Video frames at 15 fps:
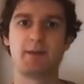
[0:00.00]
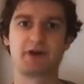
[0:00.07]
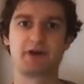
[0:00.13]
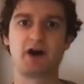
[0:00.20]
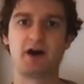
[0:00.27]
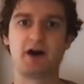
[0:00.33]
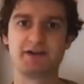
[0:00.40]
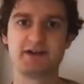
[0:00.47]

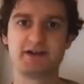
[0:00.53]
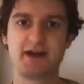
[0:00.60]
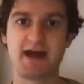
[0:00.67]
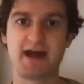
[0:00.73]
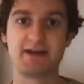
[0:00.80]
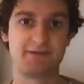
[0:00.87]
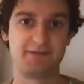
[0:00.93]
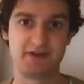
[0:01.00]
card
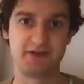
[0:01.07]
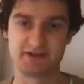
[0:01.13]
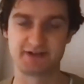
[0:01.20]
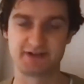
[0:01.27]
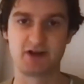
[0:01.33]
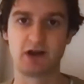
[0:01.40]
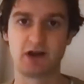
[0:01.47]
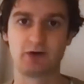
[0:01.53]
and the features
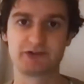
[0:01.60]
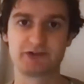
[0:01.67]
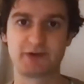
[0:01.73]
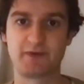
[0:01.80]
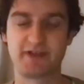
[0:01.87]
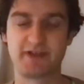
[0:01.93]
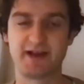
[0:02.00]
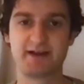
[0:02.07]
that go alongside
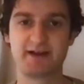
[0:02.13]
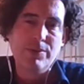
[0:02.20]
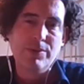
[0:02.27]
with it?